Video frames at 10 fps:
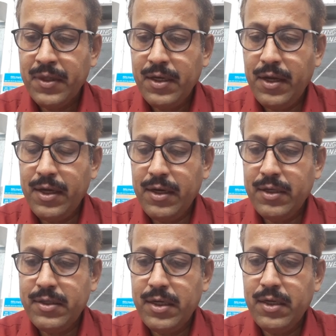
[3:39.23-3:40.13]
die
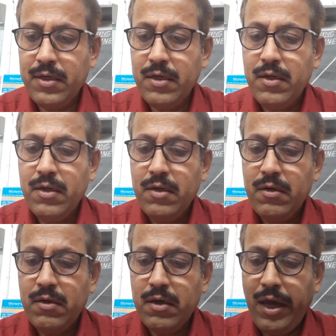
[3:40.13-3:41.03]
casting,
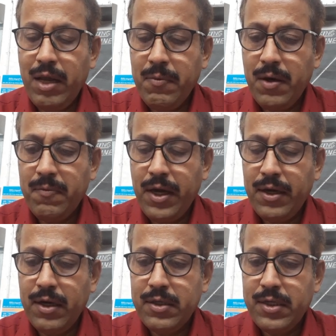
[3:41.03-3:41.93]
aluminum die
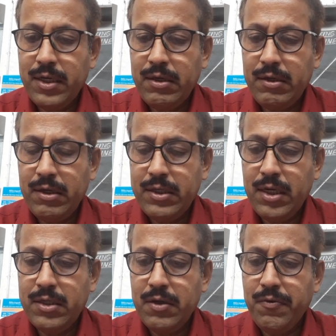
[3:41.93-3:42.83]
casting such
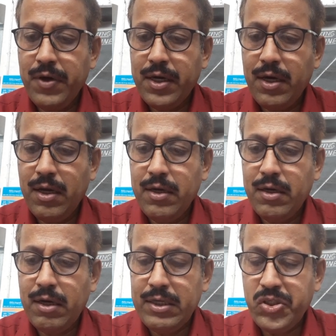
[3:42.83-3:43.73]
as a vehicle
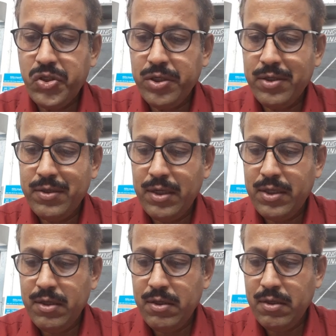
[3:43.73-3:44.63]
clutch,
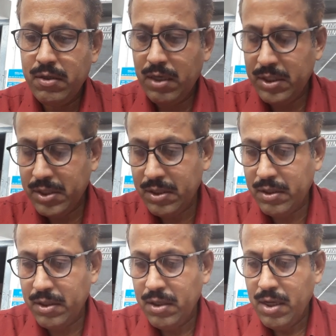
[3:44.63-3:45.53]
clutch
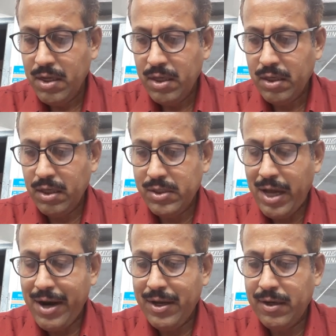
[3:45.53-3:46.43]

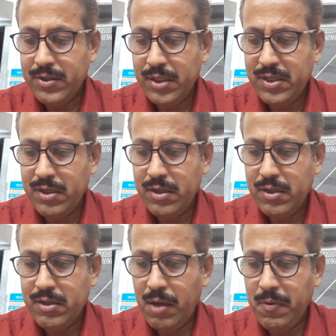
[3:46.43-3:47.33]
handle, such
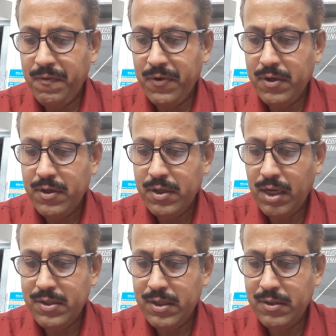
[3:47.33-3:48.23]
type of
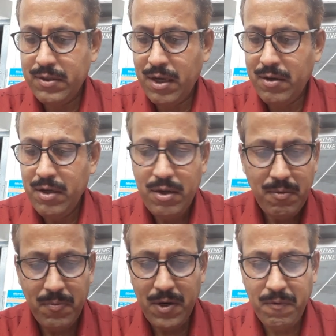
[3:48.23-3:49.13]
castings are
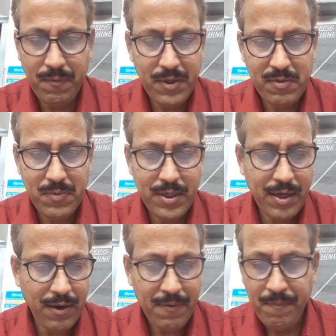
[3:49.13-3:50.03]
made from this material.